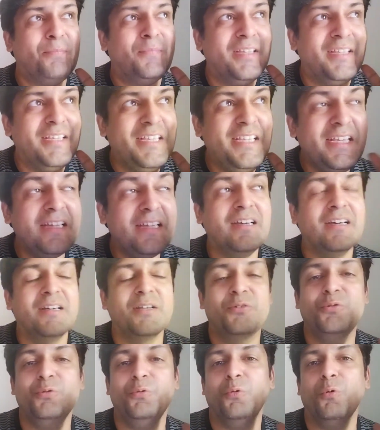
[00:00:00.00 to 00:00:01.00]
eager
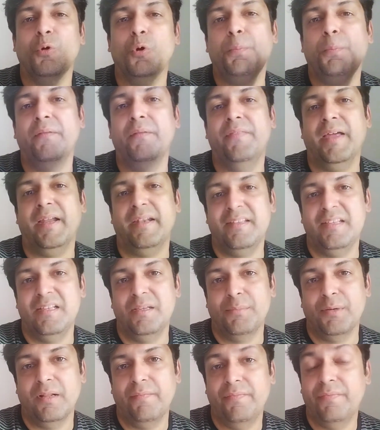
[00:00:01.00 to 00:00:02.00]
to open that
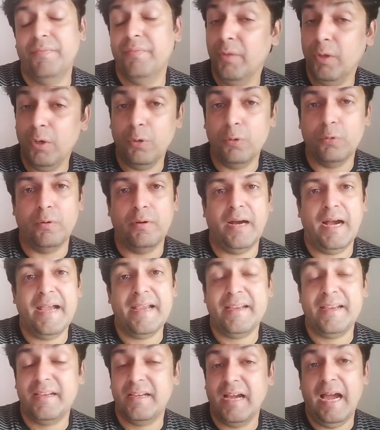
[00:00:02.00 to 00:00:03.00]
email? No,
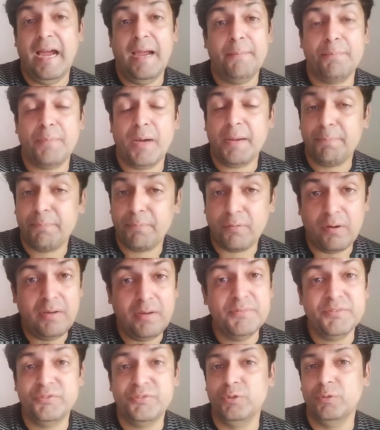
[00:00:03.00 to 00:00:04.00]
I
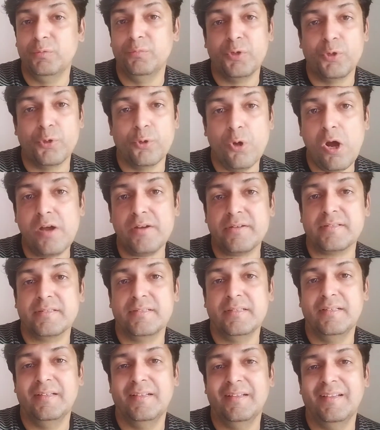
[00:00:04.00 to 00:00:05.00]
promise you would not.
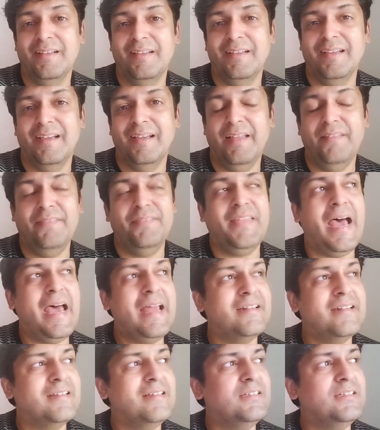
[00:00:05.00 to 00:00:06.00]
And
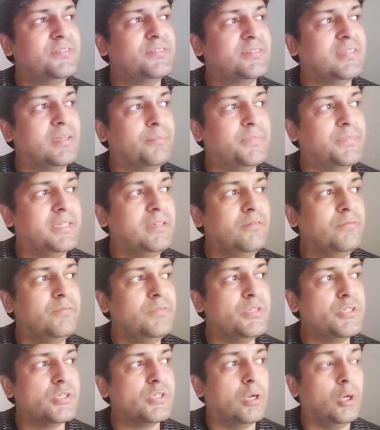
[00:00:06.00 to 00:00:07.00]
that is something
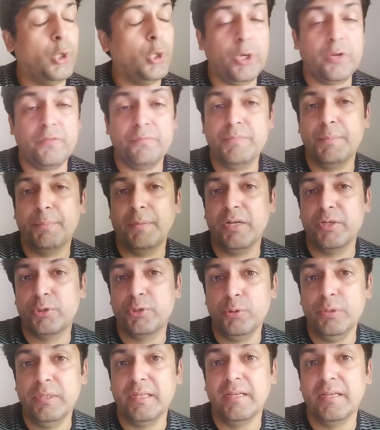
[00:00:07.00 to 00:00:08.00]
which a lot of people are
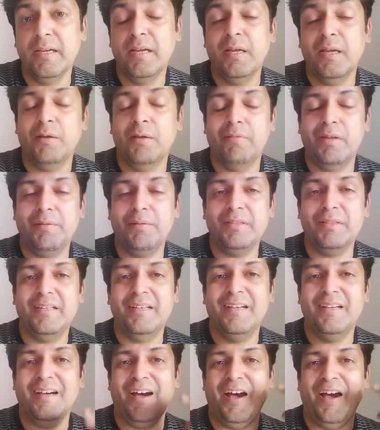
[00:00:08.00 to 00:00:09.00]
doing. Whenever
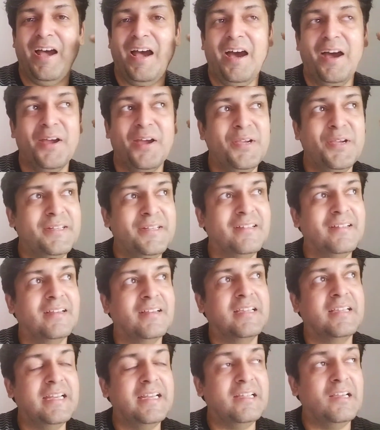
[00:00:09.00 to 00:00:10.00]
they are
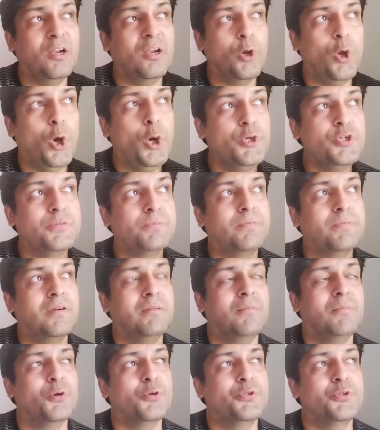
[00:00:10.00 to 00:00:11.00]
getting a launch
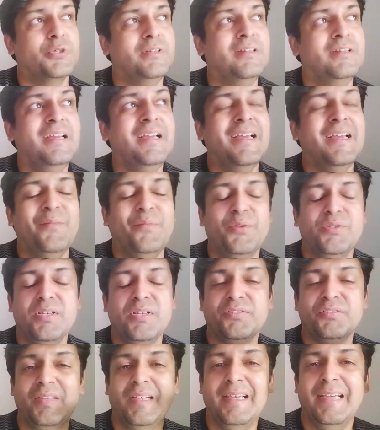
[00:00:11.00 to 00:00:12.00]
promotion, they
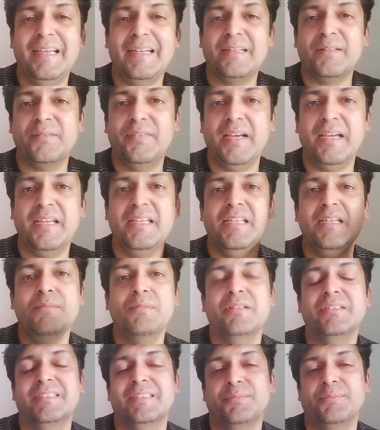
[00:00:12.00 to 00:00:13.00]
just hit their
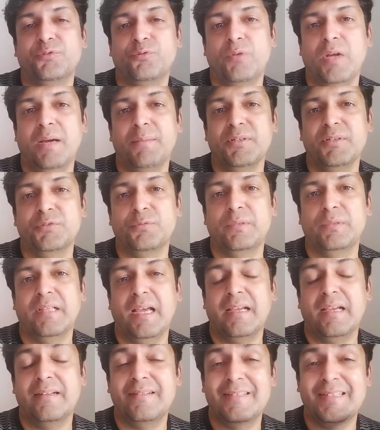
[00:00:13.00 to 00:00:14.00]
email subscribers with
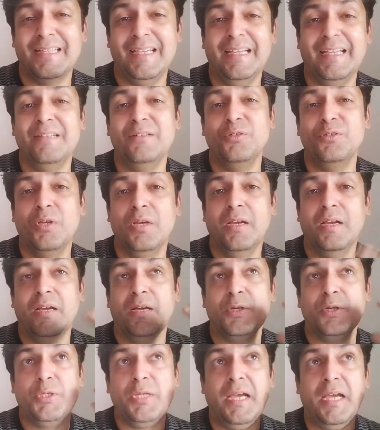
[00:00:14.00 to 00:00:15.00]
like 10
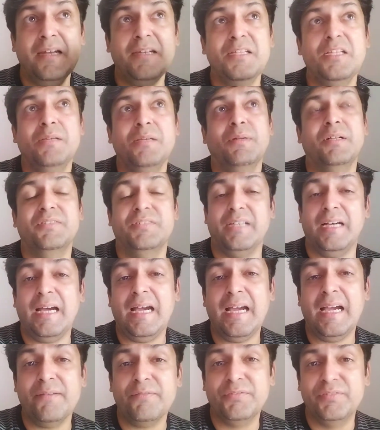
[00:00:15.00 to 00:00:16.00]
emails. I
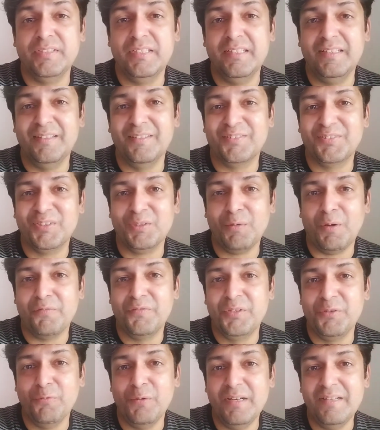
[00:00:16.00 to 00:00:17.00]
have seen some of
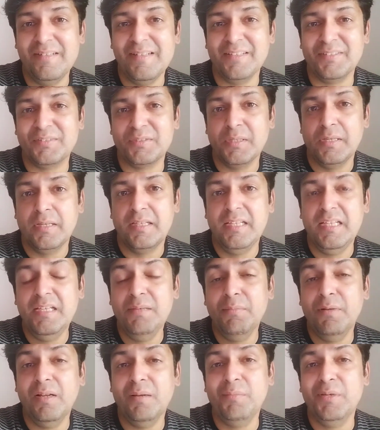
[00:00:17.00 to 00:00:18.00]
the vendors
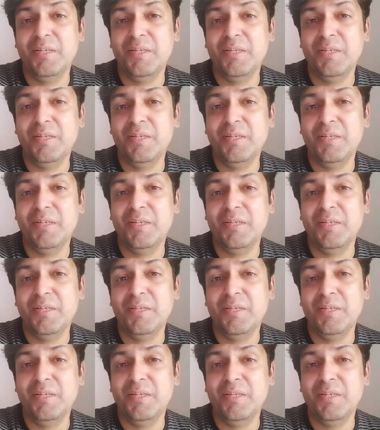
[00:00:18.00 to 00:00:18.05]
email me